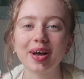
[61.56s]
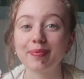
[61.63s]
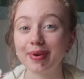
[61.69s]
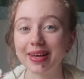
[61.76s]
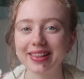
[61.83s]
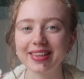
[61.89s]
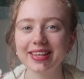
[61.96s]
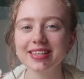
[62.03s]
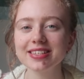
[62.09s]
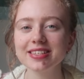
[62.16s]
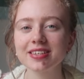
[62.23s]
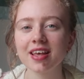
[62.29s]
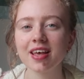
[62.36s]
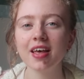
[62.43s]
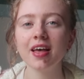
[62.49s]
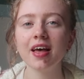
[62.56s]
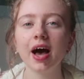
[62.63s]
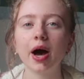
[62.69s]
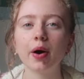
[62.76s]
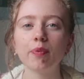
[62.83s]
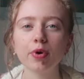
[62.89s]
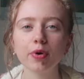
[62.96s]
I made this.
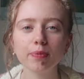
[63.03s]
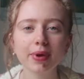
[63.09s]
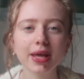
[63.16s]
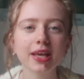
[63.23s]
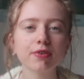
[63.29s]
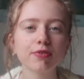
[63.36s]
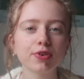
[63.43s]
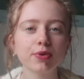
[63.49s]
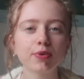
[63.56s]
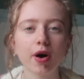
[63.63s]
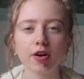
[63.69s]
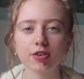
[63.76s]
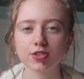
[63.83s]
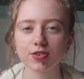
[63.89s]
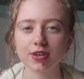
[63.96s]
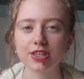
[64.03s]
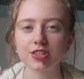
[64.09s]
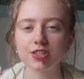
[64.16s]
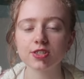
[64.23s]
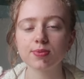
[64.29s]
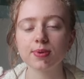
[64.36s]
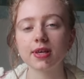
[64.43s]
I will make a few
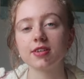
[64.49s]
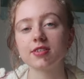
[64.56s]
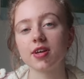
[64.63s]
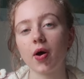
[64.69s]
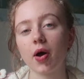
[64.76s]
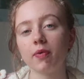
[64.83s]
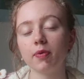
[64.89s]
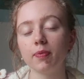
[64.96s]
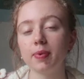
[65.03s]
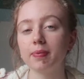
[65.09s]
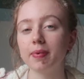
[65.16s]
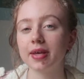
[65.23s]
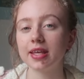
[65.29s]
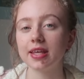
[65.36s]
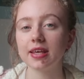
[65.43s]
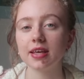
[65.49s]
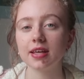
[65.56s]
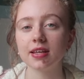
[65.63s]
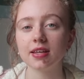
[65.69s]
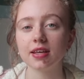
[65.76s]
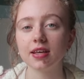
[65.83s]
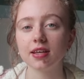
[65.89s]
alterations because now I will be making
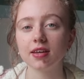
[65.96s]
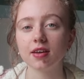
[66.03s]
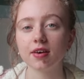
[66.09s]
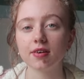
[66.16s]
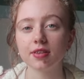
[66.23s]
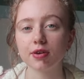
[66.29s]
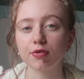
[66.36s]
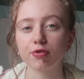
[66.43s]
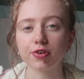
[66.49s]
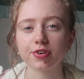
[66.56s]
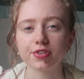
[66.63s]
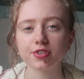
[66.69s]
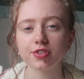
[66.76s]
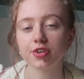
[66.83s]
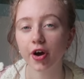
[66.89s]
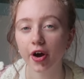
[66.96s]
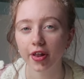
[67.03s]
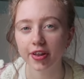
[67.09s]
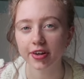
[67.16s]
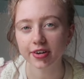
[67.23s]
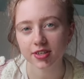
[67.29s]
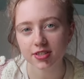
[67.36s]
it in different
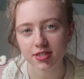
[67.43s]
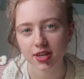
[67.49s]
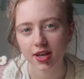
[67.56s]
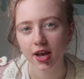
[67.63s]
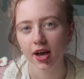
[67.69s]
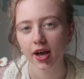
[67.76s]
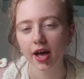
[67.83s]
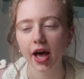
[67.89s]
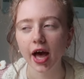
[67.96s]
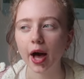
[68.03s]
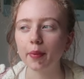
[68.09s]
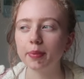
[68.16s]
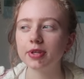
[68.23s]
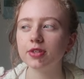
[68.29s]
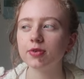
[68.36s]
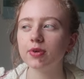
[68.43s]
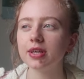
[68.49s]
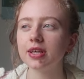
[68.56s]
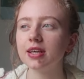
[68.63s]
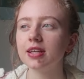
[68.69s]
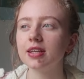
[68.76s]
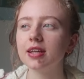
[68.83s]
colors. I'll be
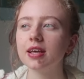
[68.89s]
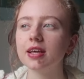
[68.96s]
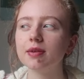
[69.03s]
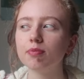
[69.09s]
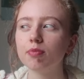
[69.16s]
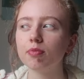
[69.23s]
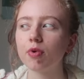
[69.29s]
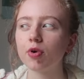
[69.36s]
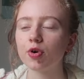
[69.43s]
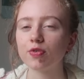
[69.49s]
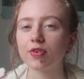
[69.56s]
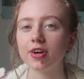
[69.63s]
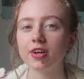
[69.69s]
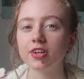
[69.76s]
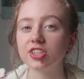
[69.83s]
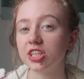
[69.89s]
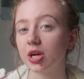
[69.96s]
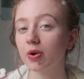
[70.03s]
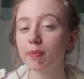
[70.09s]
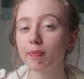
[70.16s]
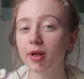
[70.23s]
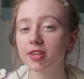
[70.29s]
doing it in more of a
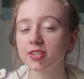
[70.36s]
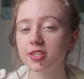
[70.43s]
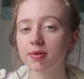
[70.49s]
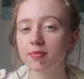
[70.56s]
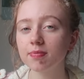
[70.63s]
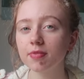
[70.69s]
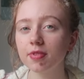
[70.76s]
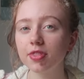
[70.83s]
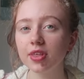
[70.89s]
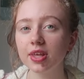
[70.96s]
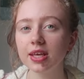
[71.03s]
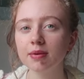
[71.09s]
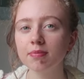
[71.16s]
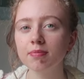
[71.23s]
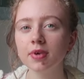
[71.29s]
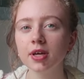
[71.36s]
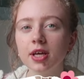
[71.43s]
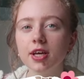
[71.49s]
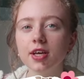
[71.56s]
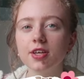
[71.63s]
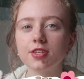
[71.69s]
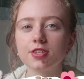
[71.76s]
cherry blossom theme,
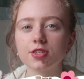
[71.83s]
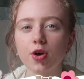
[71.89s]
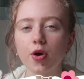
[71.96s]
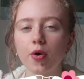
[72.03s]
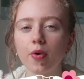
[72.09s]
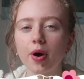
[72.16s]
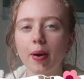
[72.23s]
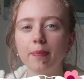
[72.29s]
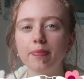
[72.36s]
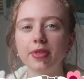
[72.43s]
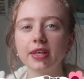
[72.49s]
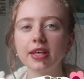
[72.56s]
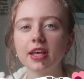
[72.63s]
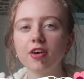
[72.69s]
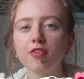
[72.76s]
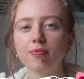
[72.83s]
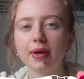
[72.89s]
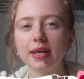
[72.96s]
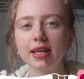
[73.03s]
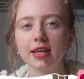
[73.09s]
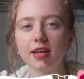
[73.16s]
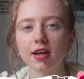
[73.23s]
so I'm thinking of
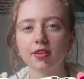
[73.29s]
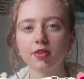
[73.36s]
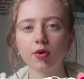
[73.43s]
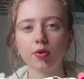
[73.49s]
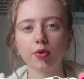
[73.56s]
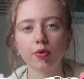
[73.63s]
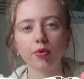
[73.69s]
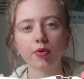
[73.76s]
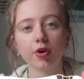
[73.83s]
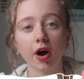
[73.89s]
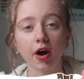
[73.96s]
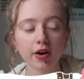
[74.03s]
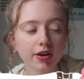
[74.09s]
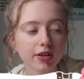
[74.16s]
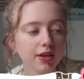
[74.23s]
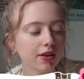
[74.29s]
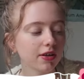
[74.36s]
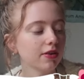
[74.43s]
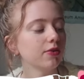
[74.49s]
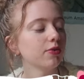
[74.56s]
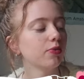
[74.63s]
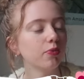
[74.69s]
making like the whole
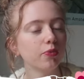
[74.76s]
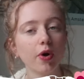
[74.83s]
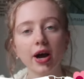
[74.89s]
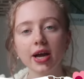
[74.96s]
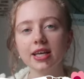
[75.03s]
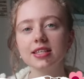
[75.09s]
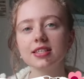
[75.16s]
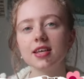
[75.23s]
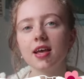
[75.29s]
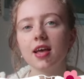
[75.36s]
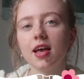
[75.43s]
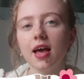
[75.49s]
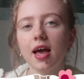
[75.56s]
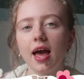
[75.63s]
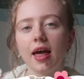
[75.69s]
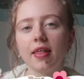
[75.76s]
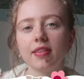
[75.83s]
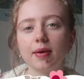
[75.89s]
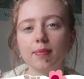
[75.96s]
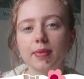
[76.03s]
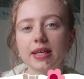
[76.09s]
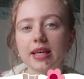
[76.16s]
cardigan white and
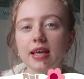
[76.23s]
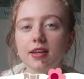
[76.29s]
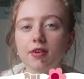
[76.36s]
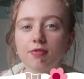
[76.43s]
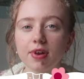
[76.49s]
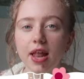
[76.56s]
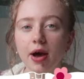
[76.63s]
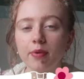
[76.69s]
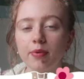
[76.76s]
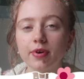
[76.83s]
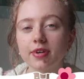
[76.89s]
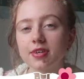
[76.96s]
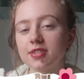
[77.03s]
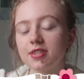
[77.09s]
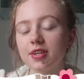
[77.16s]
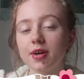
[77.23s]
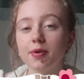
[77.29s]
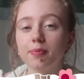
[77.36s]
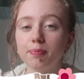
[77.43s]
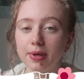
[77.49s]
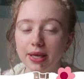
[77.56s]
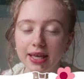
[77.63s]
then making the flowers
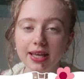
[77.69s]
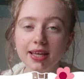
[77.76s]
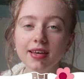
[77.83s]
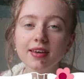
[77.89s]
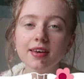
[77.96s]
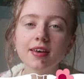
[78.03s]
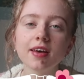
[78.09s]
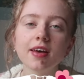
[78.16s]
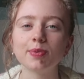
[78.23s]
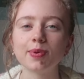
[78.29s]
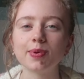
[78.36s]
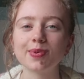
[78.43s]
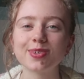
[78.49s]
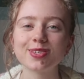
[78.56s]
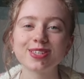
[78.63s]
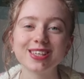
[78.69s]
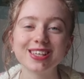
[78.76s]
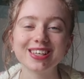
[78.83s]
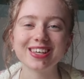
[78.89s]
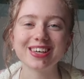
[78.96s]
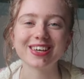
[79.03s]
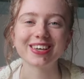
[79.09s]
pink, but we will
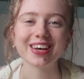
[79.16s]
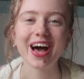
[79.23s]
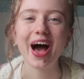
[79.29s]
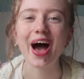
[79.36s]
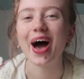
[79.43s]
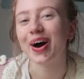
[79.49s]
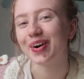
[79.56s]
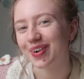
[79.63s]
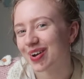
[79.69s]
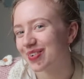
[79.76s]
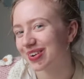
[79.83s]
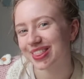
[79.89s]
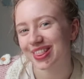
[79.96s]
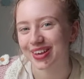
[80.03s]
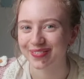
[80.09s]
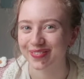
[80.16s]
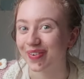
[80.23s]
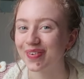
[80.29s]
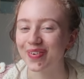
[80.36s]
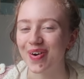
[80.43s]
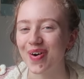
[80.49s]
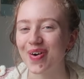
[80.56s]
see how everything
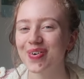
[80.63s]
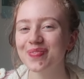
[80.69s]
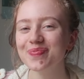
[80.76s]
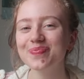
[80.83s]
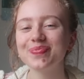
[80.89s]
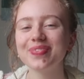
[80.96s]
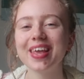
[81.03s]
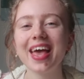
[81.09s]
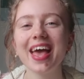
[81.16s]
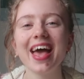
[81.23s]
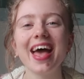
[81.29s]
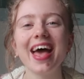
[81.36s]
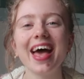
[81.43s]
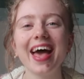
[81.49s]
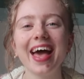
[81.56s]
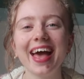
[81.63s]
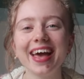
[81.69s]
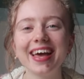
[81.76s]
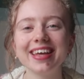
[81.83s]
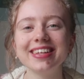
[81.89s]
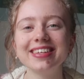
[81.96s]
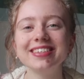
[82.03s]
will go.
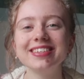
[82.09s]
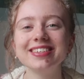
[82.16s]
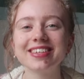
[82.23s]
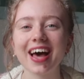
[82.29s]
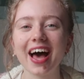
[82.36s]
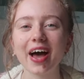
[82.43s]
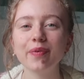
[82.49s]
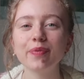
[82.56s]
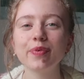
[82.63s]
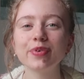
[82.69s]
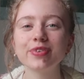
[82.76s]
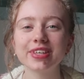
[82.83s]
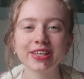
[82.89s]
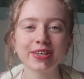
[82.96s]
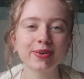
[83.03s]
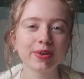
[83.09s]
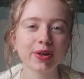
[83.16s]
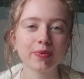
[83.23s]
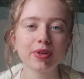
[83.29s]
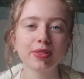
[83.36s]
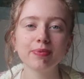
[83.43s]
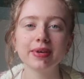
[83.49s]
And I will take you
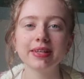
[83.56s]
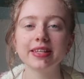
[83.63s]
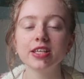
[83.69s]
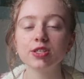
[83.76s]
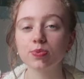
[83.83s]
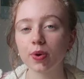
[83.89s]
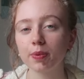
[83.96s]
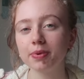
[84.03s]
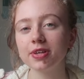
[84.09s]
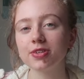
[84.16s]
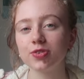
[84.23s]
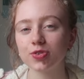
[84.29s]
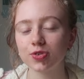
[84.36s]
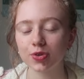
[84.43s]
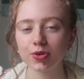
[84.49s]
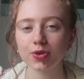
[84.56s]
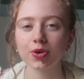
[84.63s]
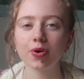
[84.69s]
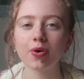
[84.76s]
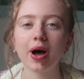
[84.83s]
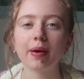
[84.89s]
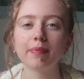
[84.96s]
along with me. This will be a
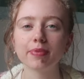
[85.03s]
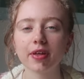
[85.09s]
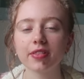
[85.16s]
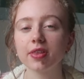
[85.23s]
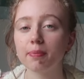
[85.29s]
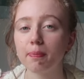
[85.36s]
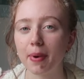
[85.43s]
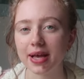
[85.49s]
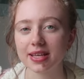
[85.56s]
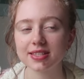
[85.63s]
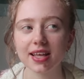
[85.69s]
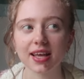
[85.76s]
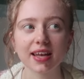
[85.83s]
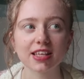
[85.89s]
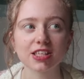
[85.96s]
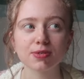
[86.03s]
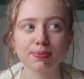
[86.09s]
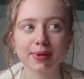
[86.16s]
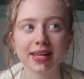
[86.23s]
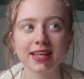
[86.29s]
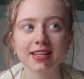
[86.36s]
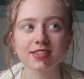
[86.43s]
tutorial. I'm not the best at
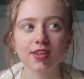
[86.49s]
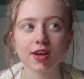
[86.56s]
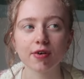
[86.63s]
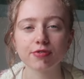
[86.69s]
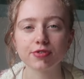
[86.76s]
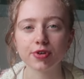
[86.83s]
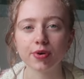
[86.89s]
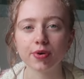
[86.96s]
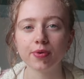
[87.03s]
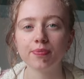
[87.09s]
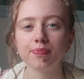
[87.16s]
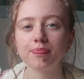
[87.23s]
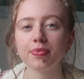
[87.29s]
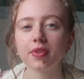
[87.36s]
explaining stuff, so